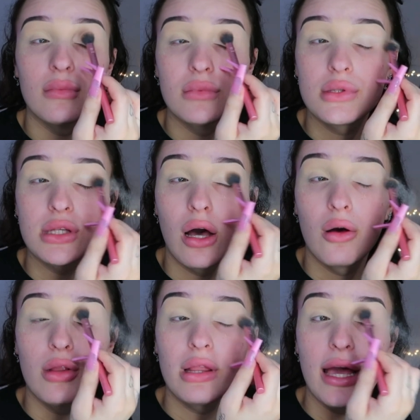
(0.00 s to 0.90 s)

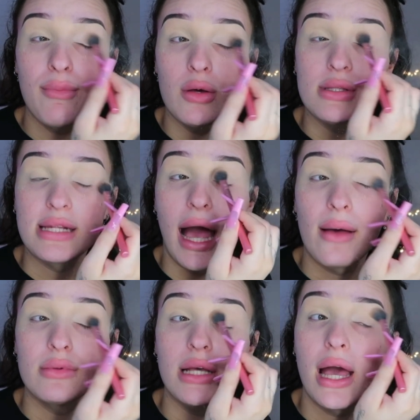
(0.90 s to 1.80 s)
So the lipo
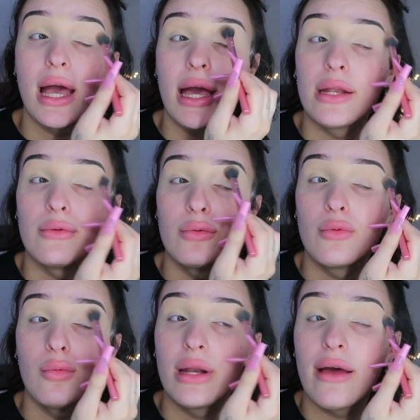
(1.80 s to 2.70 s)
snapped,
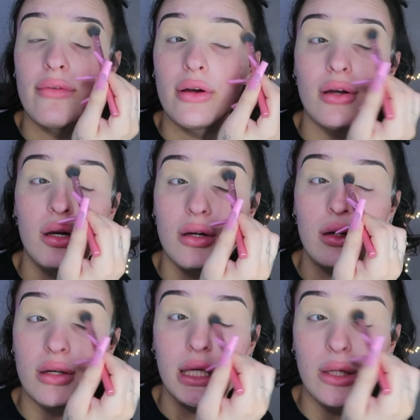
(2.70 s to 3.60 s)
and
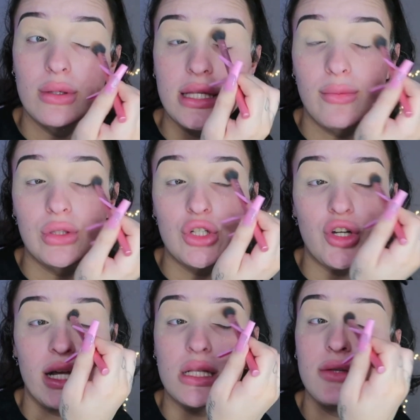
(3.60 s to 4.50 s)
whatever he was able to
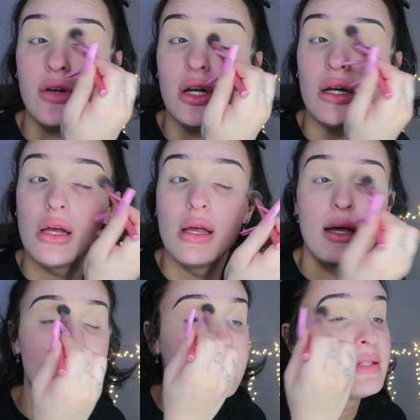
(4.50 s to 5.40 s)
transfer
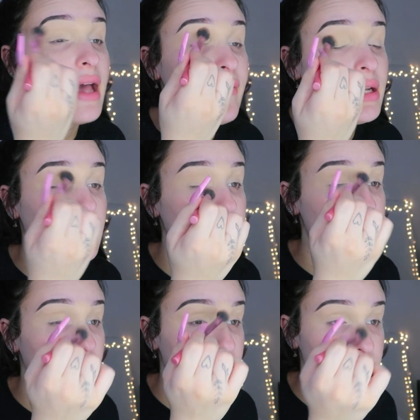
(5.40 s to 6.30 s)
definitely
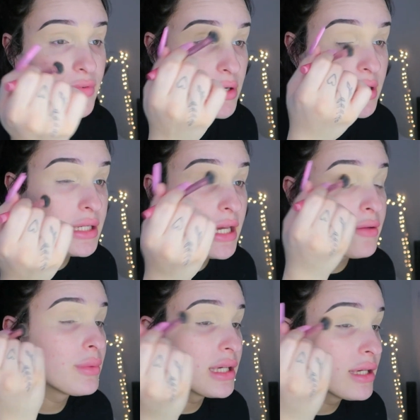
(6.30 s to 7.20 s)
transferred and
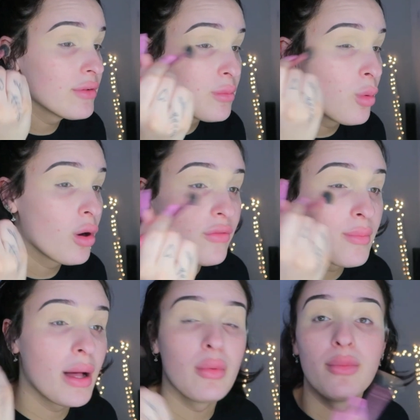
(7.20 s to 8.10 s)
gave me even more of a
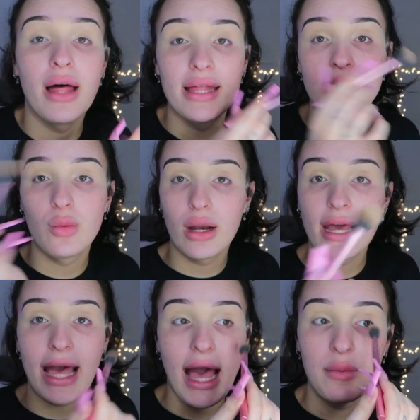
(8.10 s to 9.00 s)
bubble butt than what
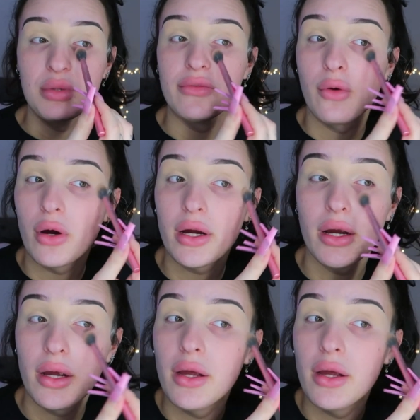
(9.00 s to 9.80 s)
I had before.